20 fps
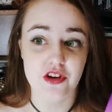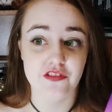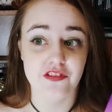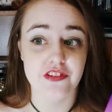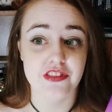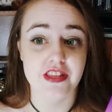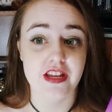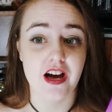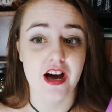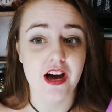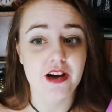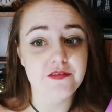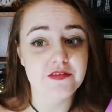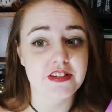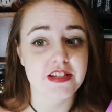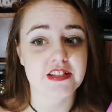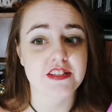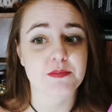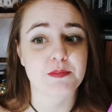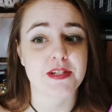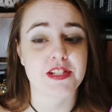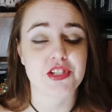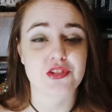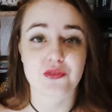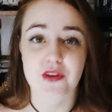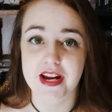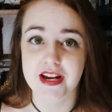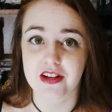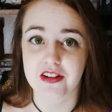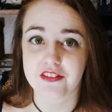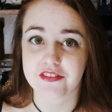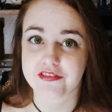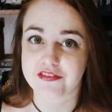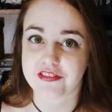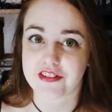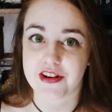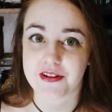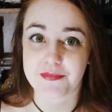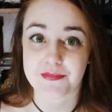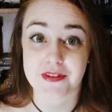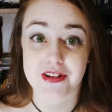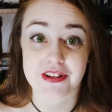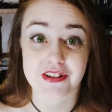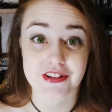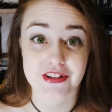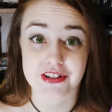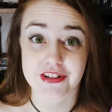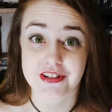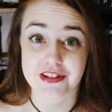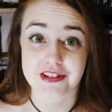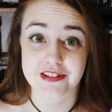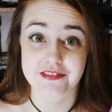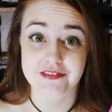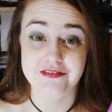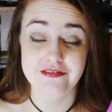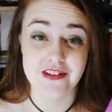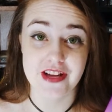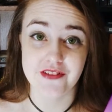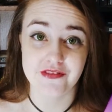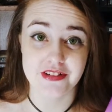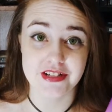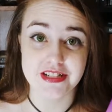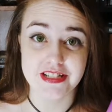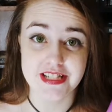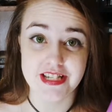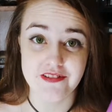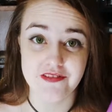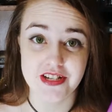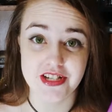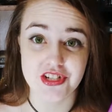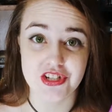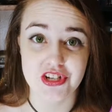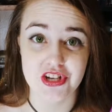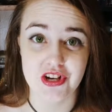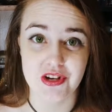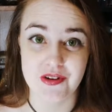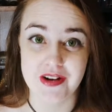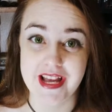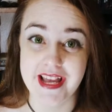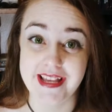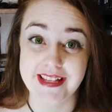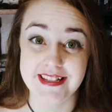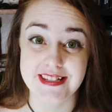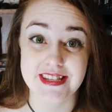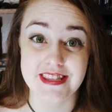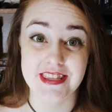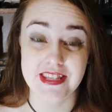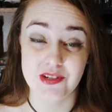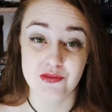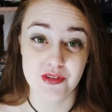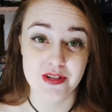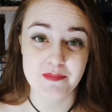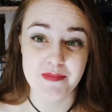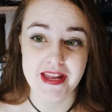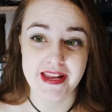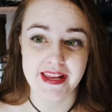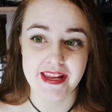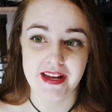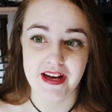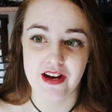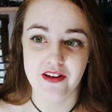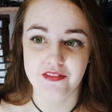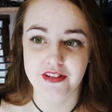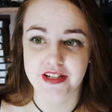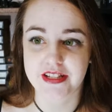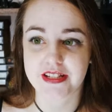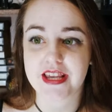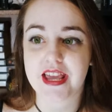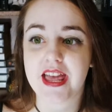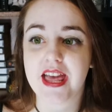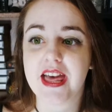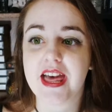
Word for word: over the obvious betrayal from her favorite TV show and the remaking of it,